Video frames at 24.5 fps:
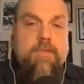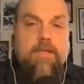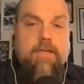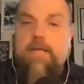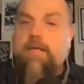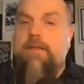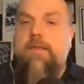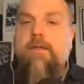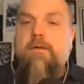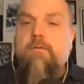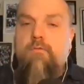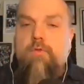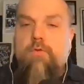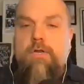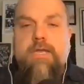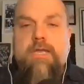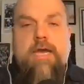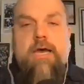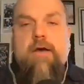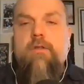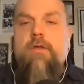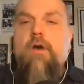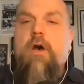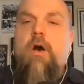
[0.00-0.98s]
it didn't work
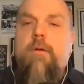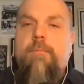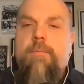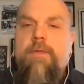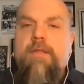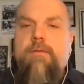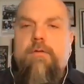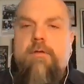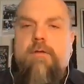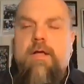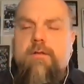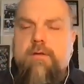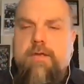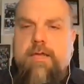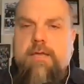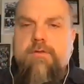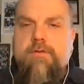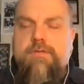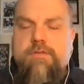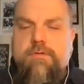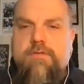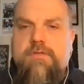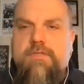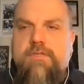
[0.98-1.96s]
out, all mental health
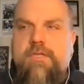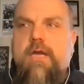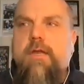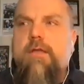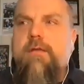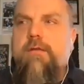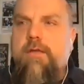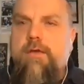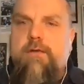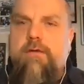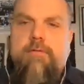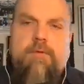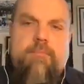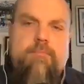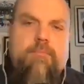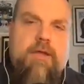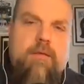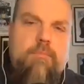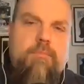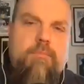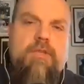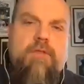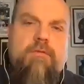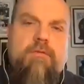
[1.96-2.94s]
counselors suck. No, it
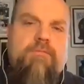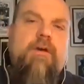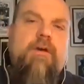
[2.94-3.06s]
might be the